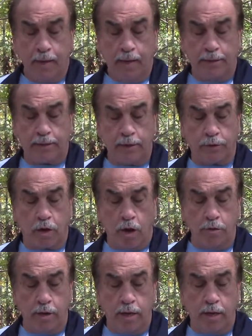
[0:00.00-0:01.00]
he says,
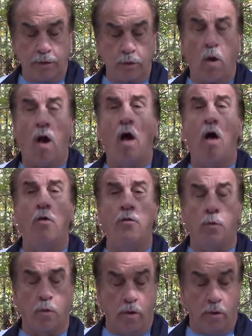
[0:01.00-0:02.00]
Go ye into all the
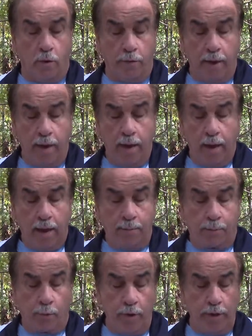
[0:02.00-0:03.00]
world
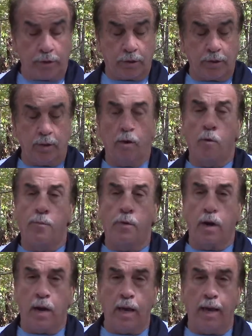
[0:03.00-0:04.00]
and preach or
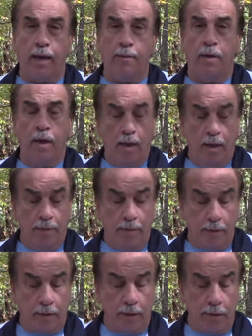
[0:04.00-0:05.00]
proclaim
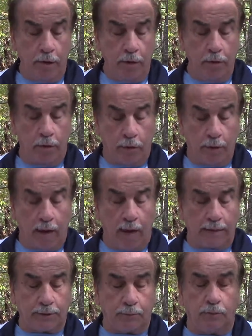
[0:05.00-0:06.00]
the good news or the
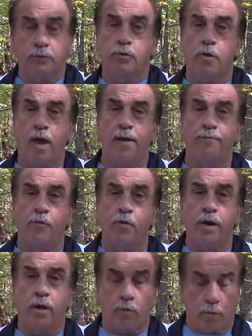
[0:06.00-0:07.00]
gospel to
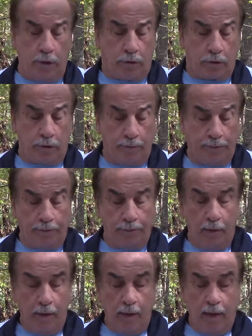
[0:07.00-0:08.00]
every creature.
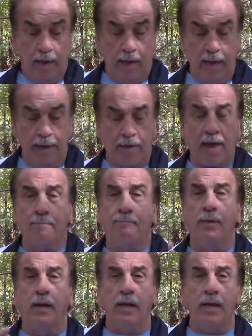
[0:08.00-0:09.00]
He that
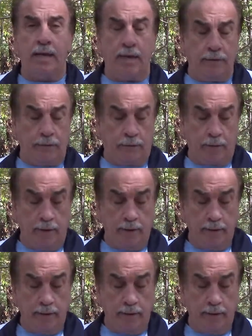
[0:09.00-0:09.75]
believes